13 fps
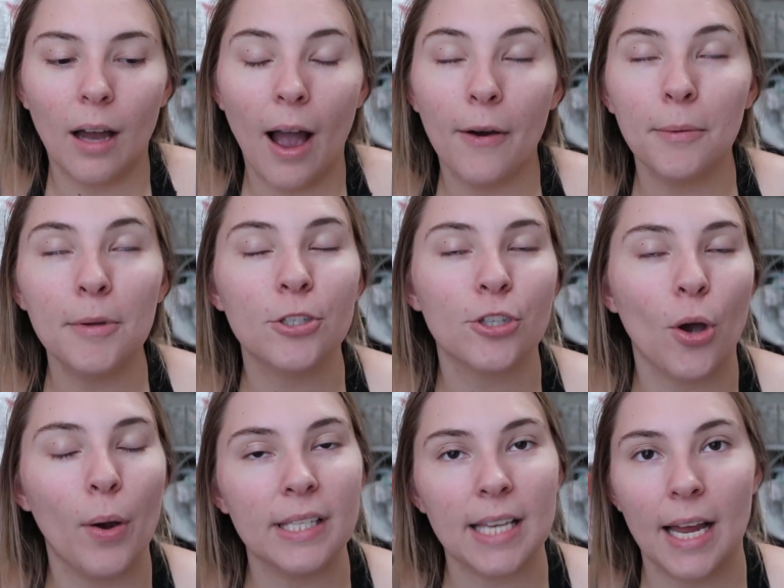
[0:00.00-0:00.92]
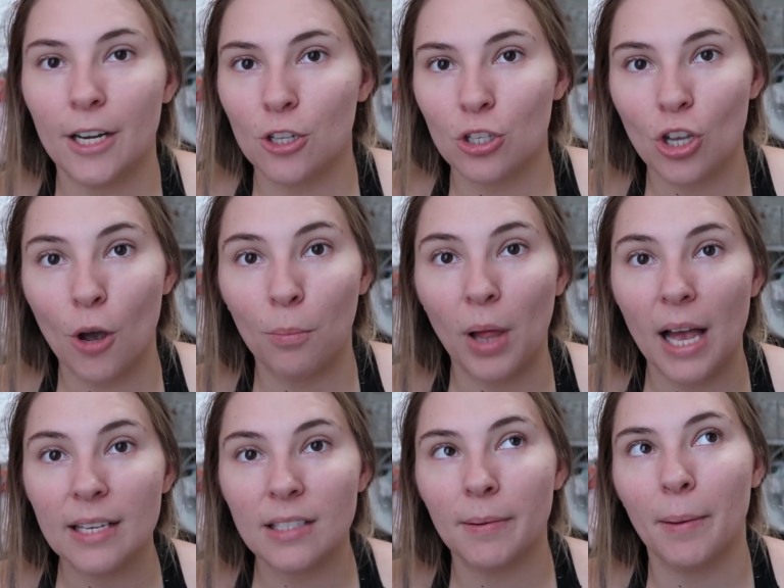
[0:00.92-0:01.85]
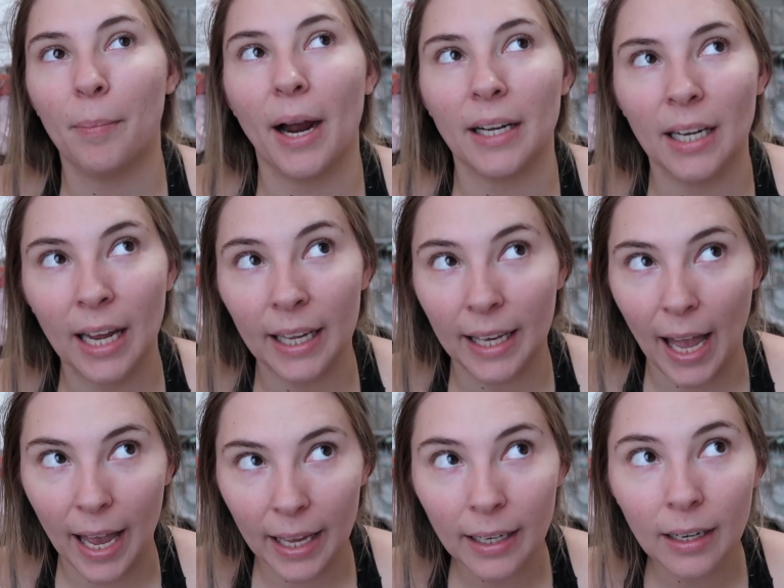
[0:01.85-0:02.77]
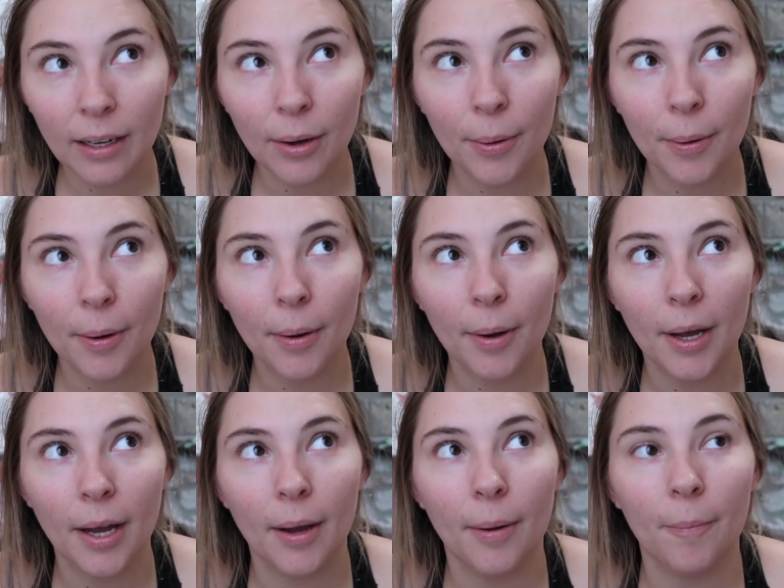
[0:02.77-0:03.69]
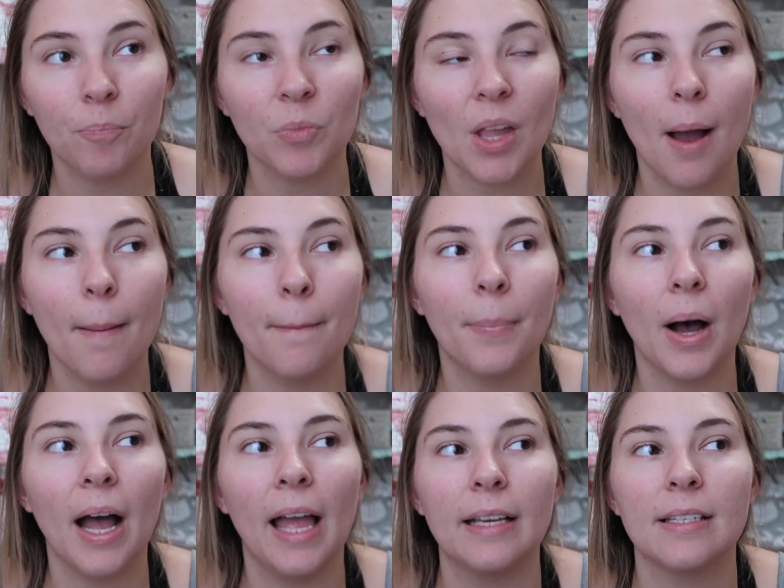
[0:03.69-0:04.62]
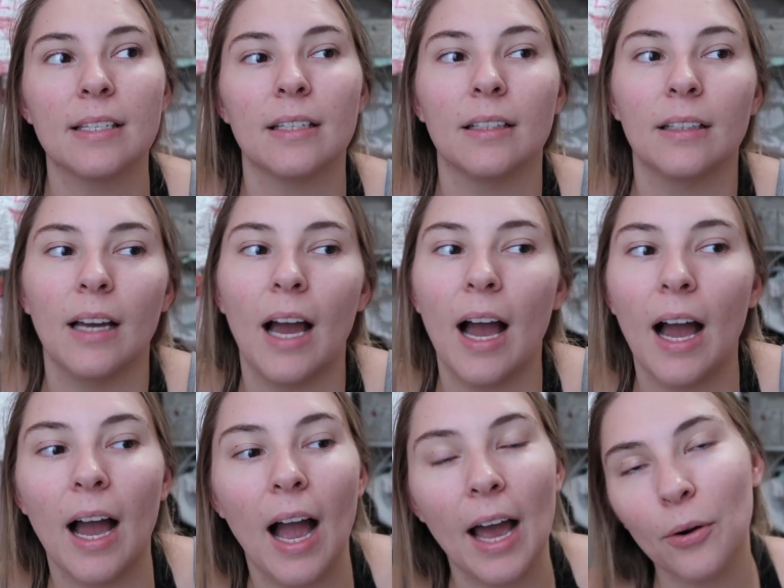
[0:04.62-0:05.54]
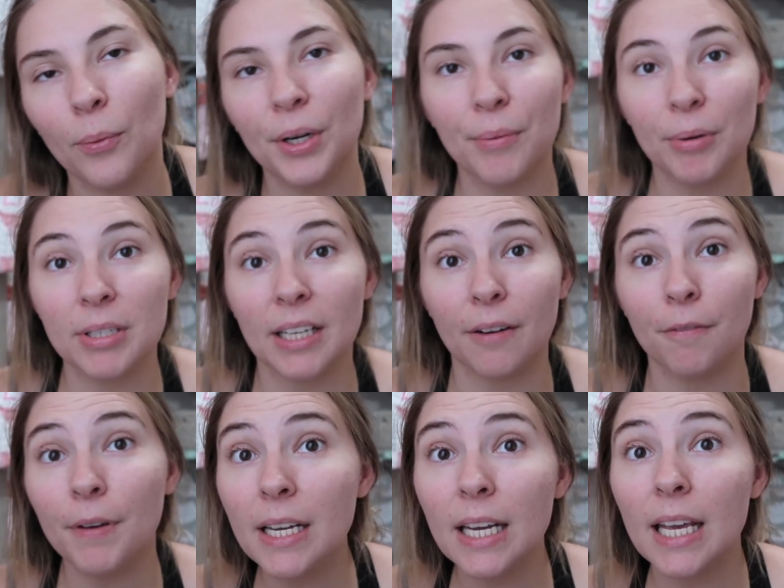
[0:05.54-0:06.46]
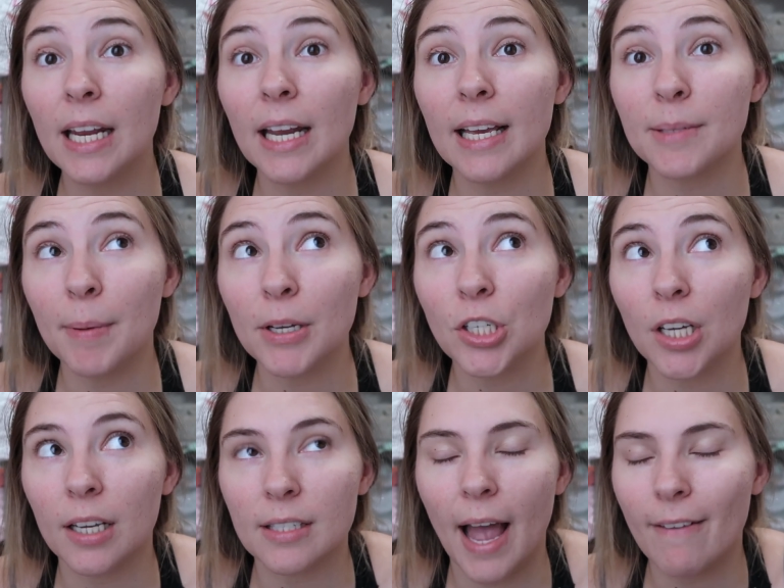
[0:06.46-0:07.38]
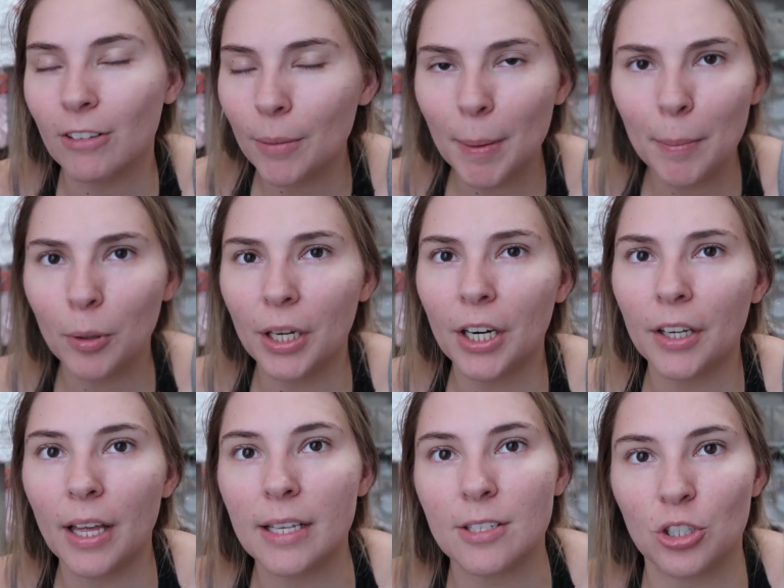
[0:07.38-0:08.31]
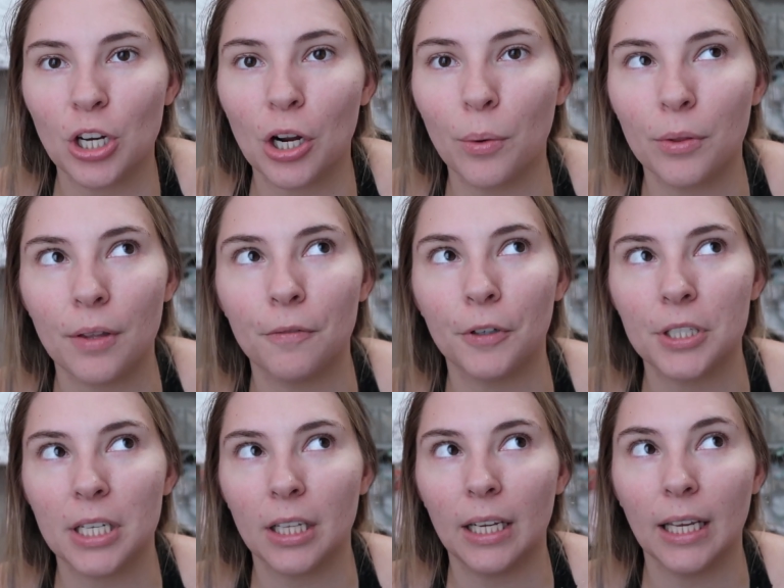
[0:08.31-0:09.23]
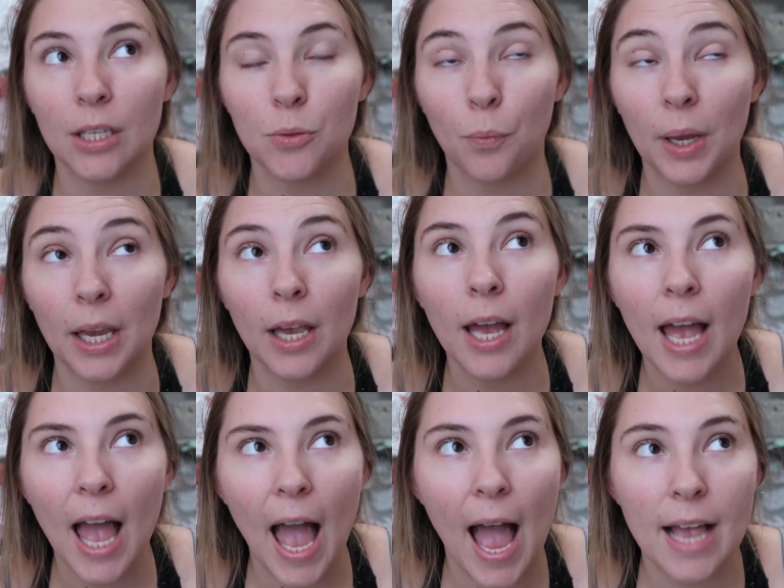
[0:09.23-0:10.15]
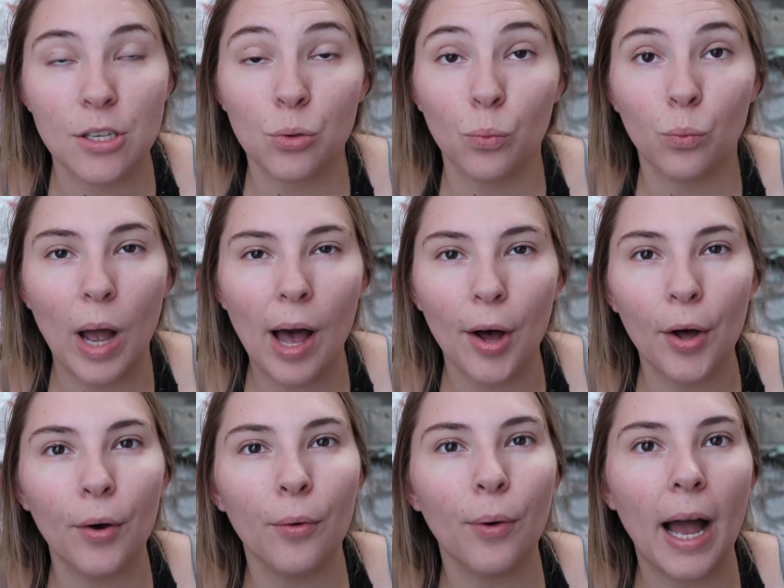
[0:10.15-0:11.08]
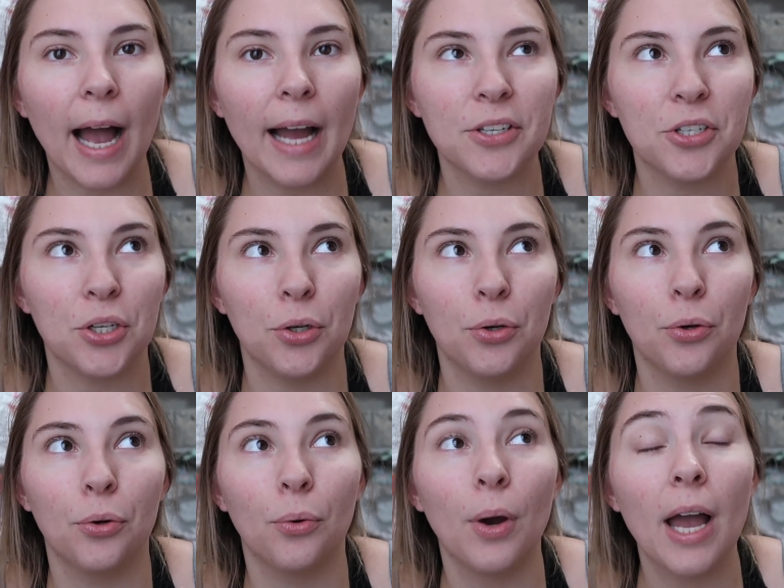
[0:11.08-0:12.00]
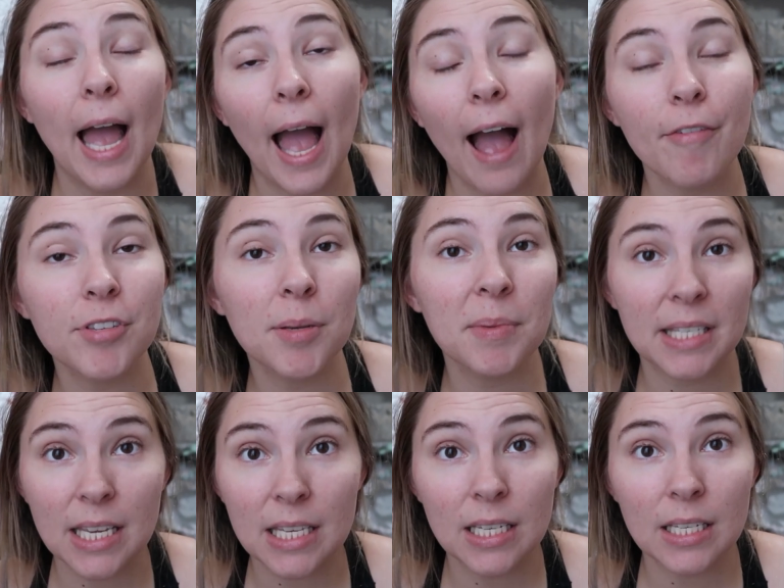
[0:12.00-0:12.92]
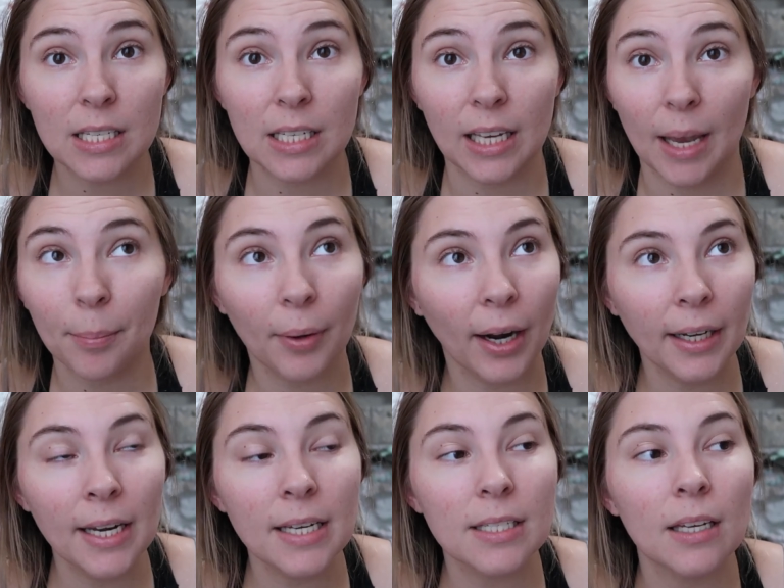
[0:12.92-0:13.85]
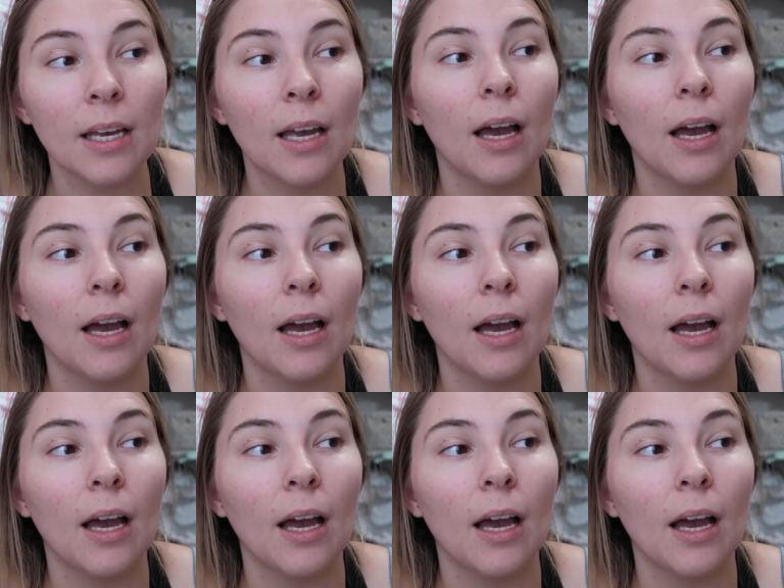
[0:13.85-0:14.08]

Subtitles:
I would be so excited and so blessed to be pregnant again, but I don't want anyone to get offended, especially because I have a lot of people here that struggle with infertility, because we as well had to have some assistance to get pregnant.